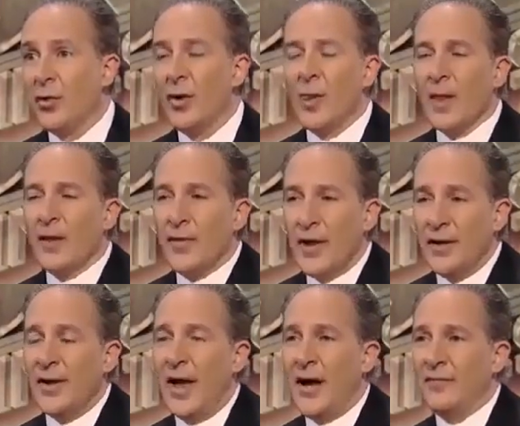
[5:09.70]
You know, they
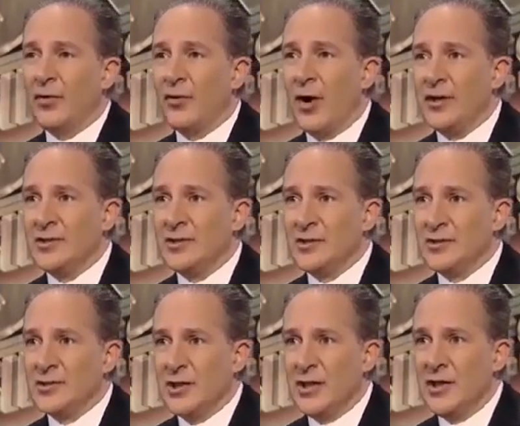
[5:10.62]
didn't have a
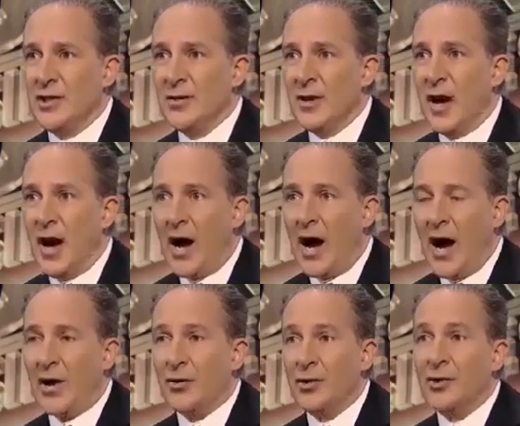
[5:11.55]
crisis in
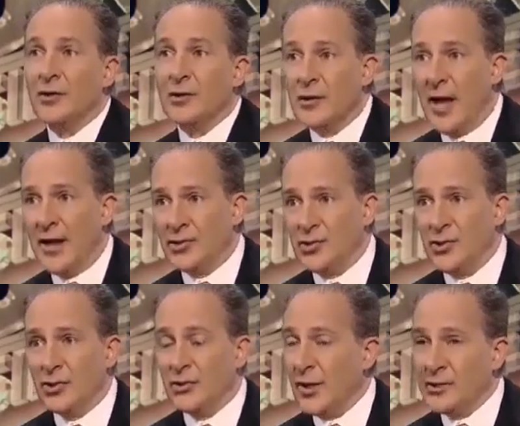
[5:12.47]
Ireland last
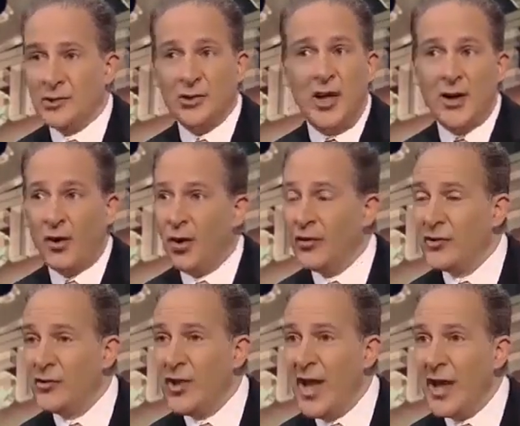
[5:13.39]
year. They still had all
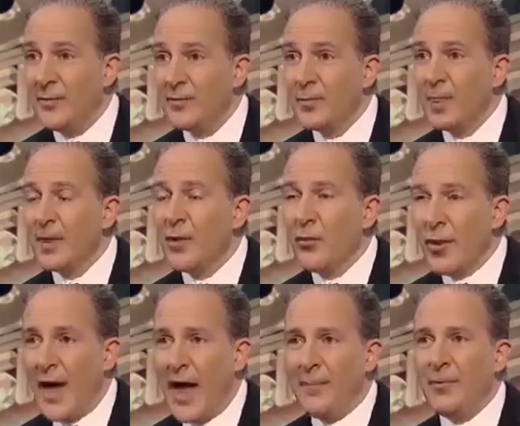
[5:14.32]
this debt.
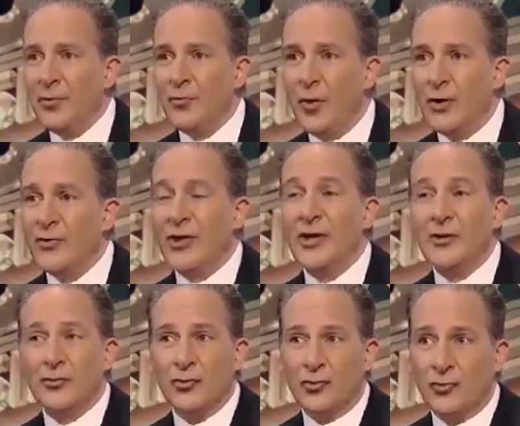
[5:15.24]
What happens was
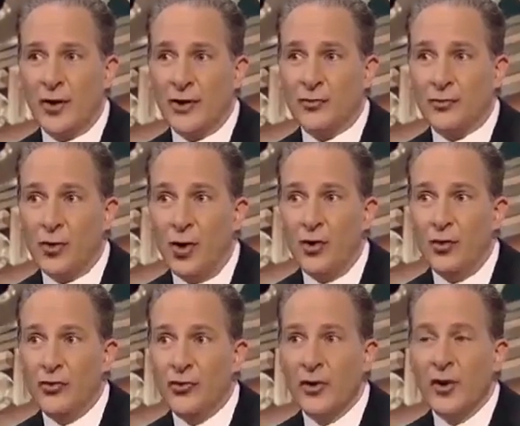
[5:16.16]
interest rates
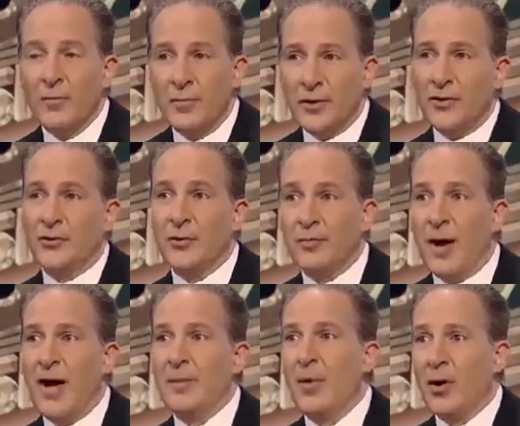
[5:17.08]
rose because the
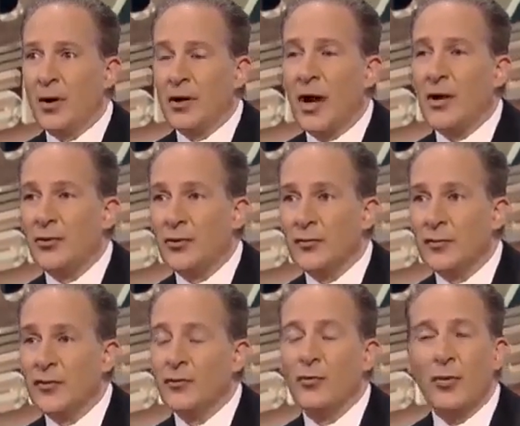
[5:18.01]
bond market got
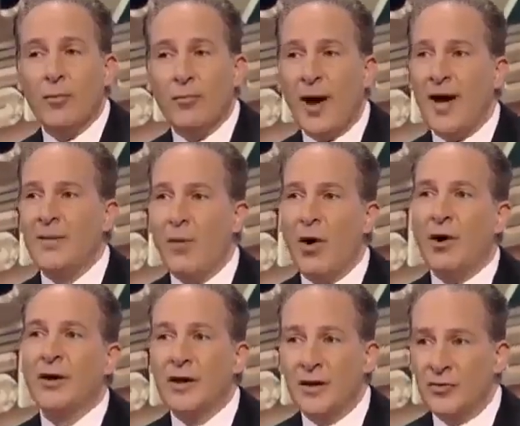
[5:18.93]
nervous. Well, the bond
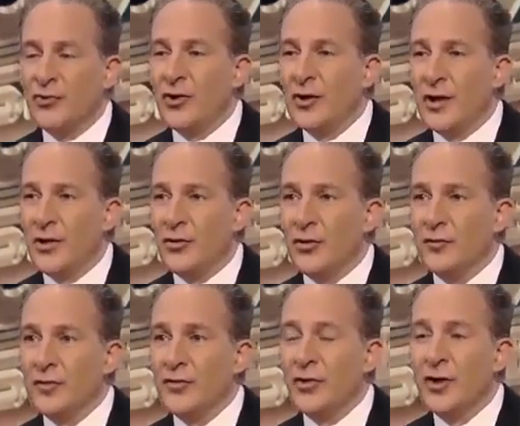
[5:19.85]
market is going to get
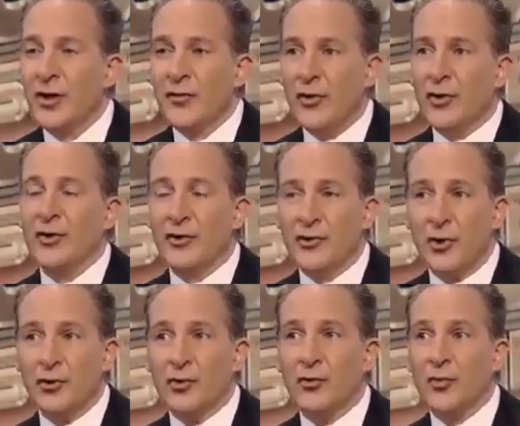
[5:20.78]
nervous. They're going to
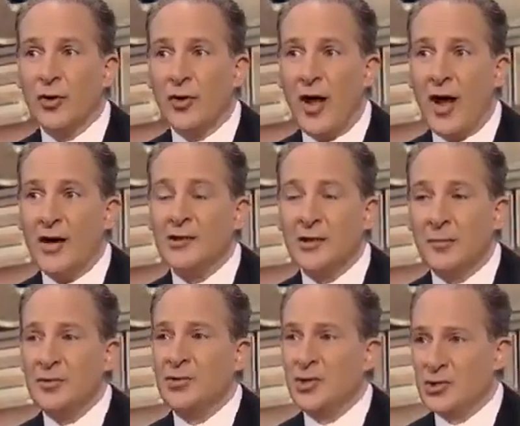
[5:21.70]
start to realize
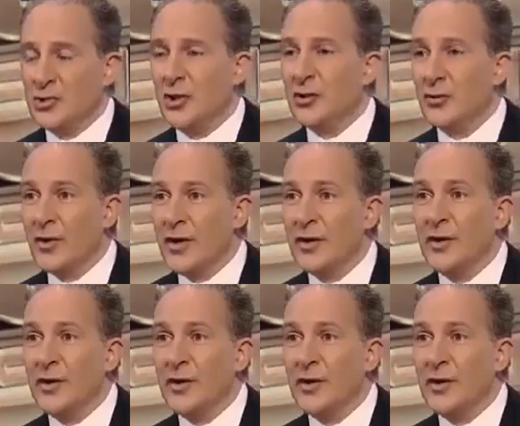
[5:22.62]
the position that they're